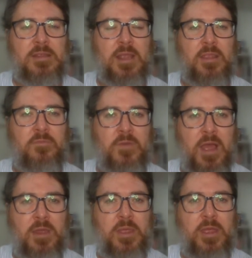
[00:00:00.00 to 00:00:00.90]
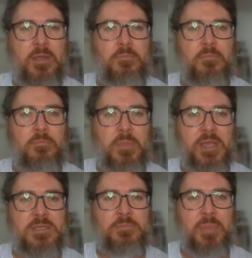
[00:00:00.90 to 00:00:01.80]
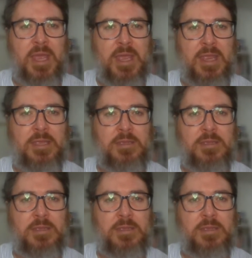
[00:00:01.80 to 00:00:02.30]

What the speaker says: then the father must pay.